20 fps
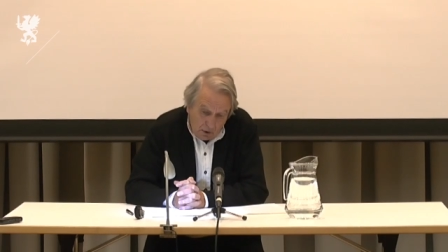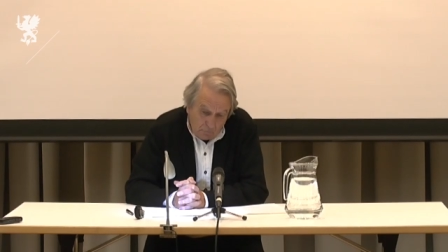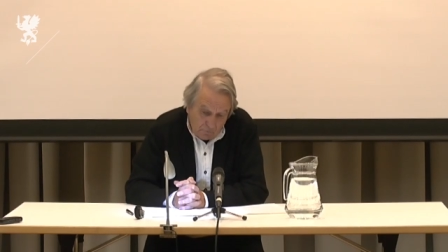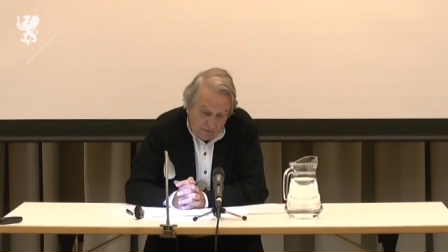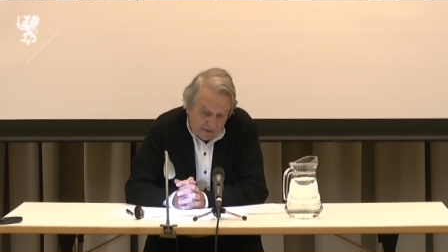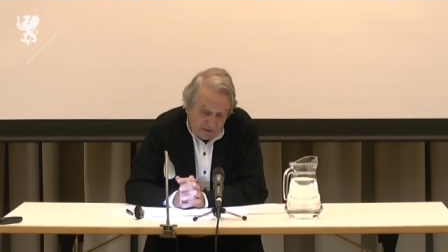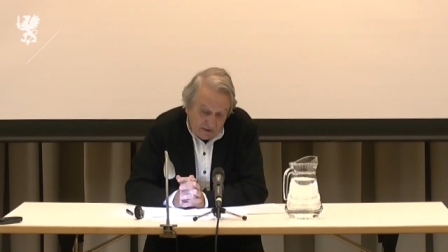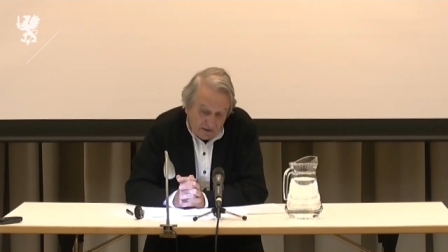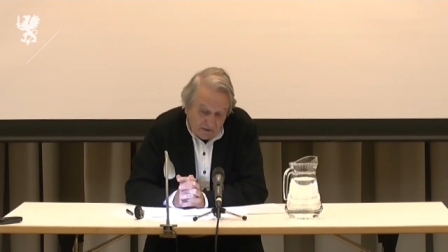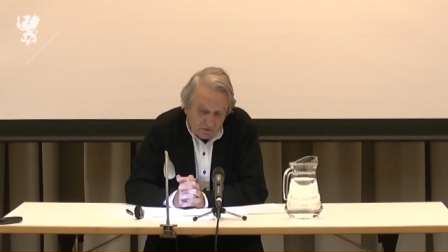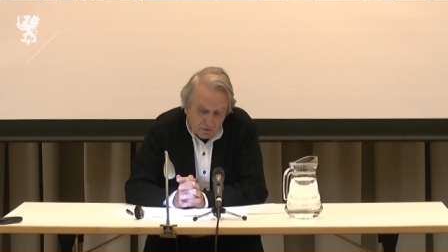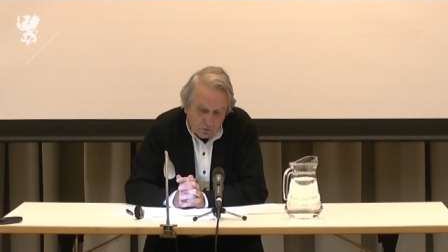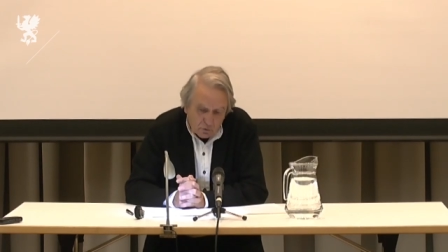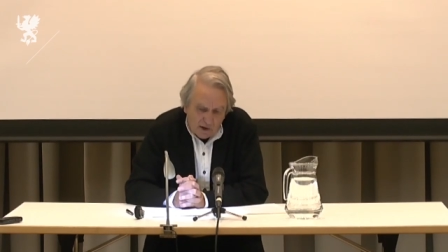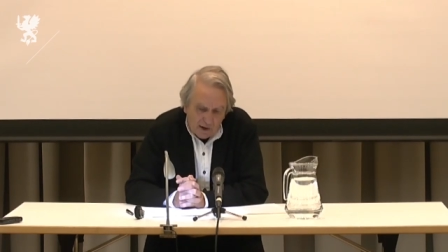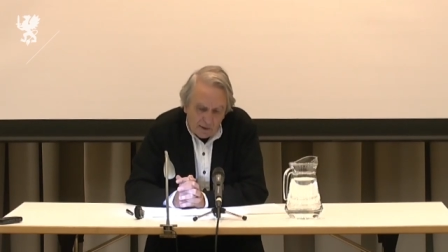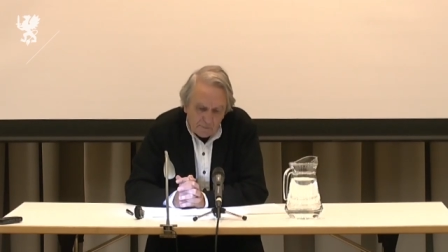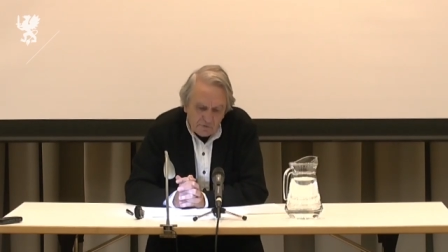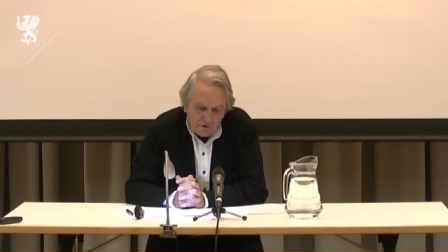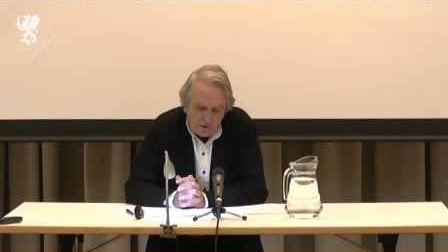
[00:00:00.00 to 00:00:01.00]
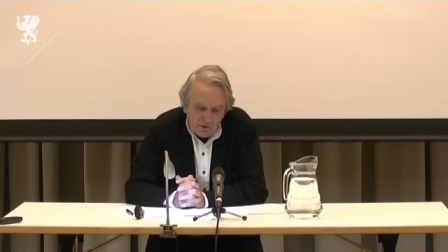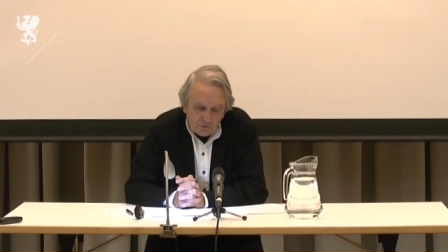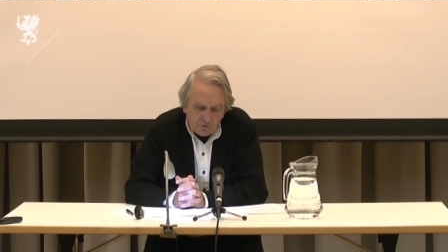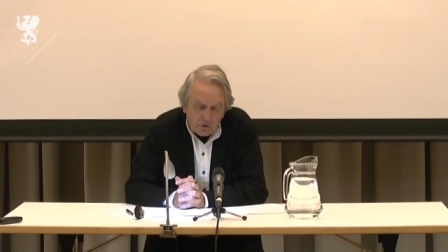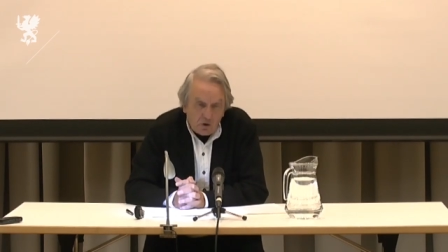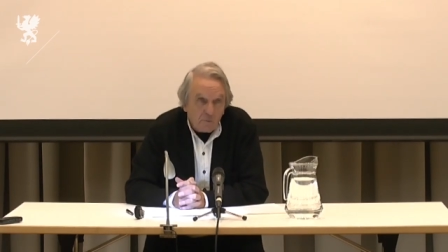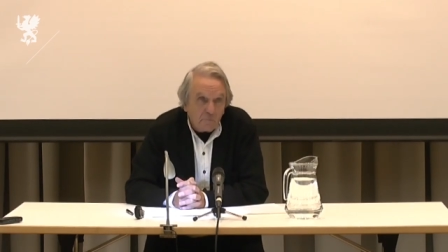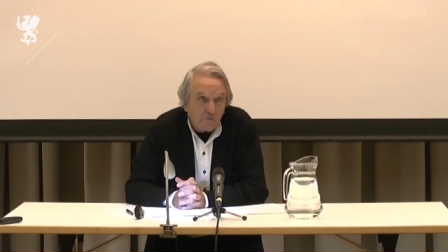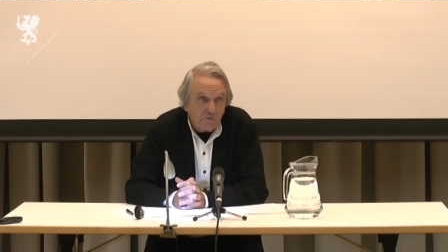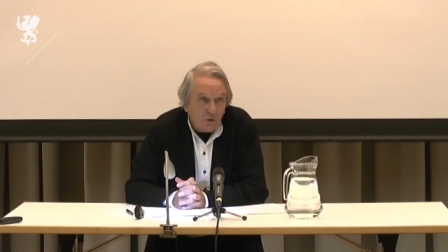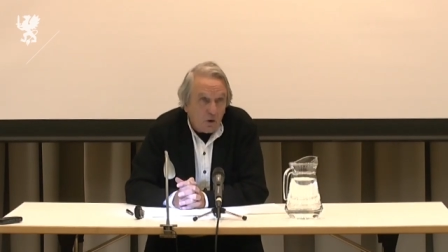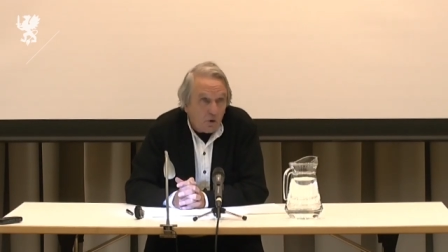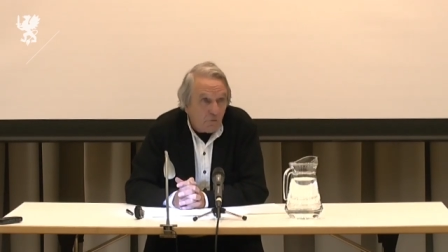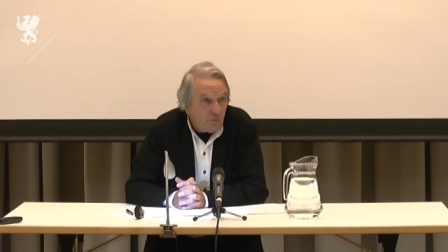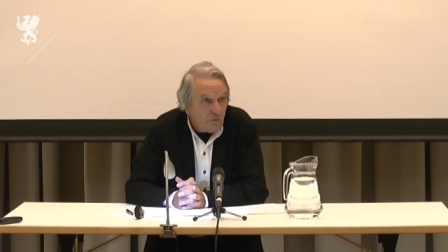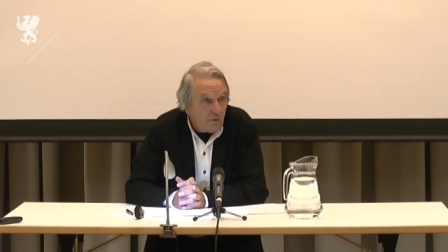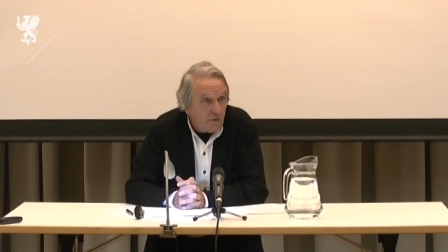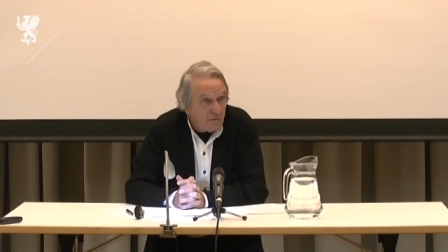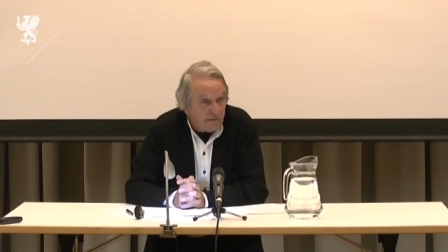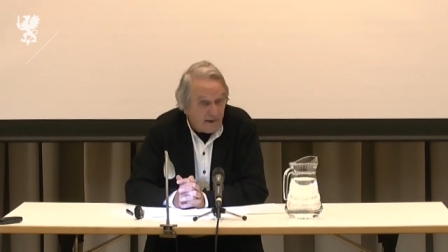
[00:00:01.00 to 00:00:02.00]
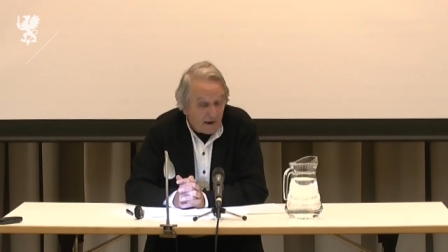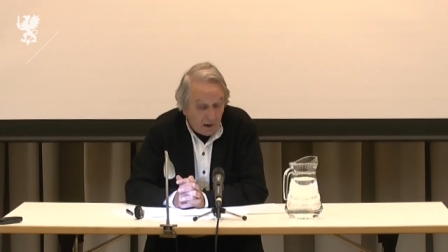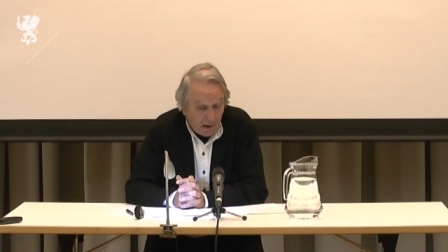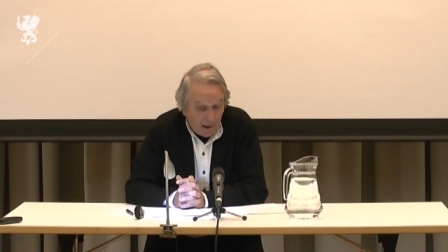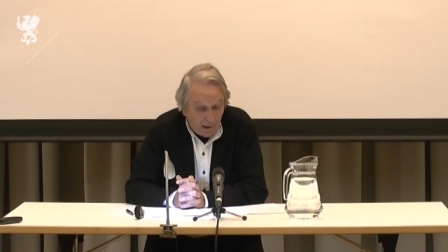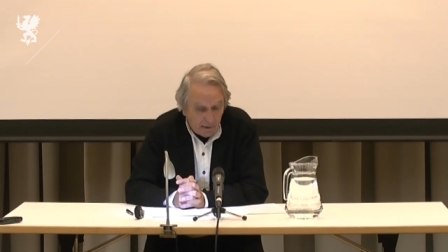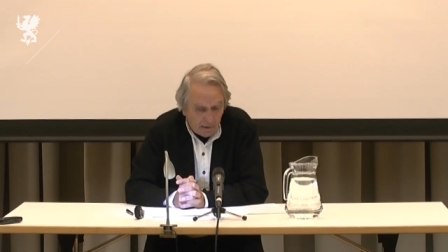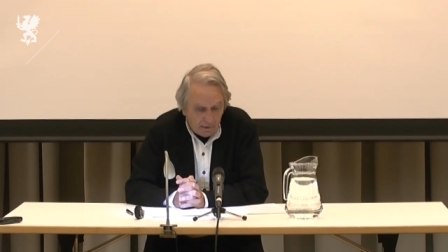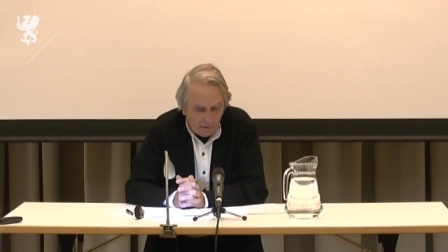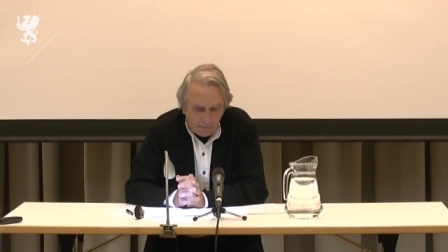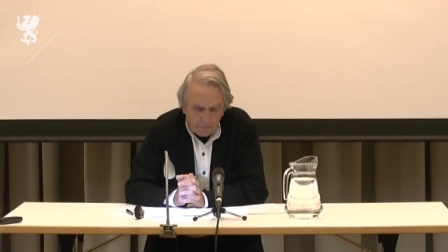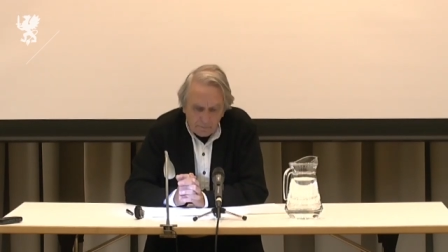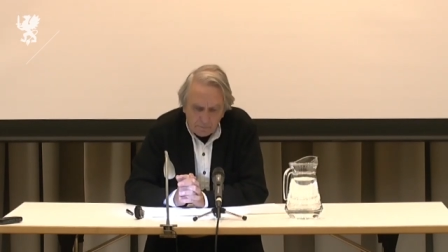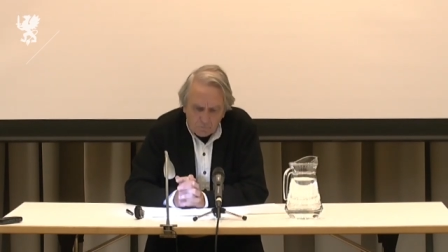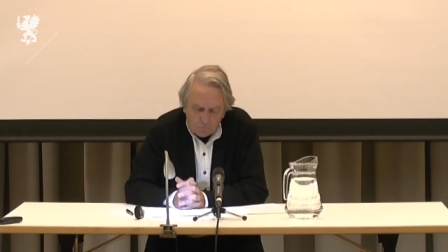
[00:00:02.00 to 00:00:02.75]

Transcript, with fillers: that he describes in terms of decline.